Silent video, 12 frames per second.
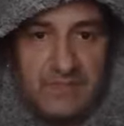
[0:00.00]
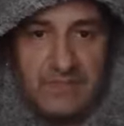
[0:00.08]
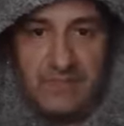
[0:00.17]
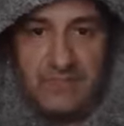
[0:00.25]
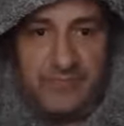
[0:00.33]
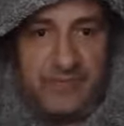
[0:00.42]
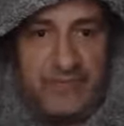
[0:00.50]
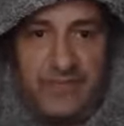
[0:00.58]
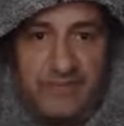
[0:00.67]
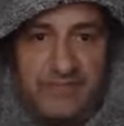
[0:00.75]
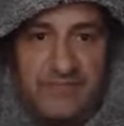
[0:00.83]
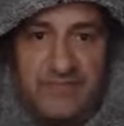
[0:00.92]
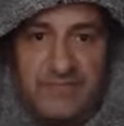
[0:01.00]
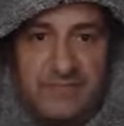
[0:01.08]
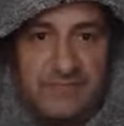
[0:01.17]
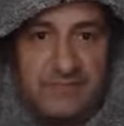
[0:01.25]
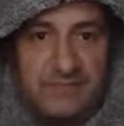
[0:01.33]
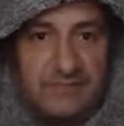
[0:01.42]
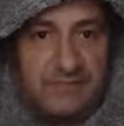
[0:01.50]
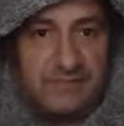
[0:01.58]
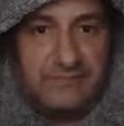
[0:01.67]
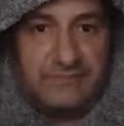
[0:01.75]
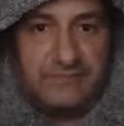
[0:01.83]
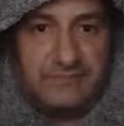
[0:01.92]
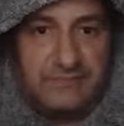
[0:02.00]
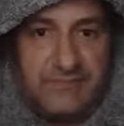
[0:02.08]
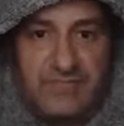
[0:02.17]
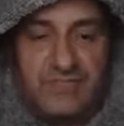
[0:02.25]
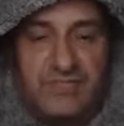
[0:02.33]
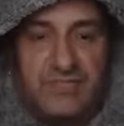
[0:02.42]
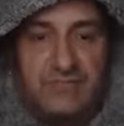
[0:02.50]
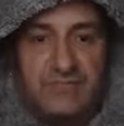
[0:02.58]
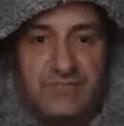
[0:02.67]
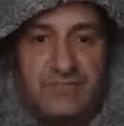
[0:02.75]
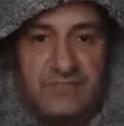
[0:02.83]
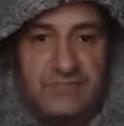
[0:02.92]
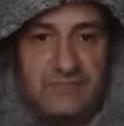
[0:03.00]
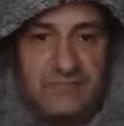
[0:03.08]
completely nonsensical excuses,